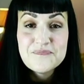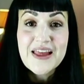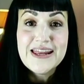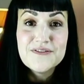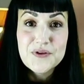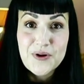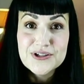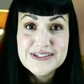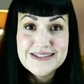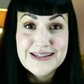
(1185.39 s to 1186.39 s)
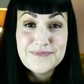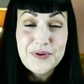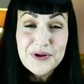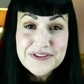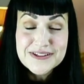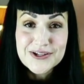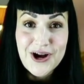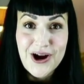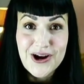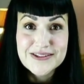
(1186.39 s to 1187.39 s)
And if the person that pulled this
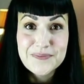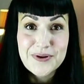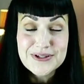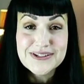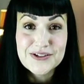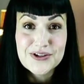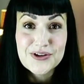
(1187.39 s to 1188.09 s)
card, the person,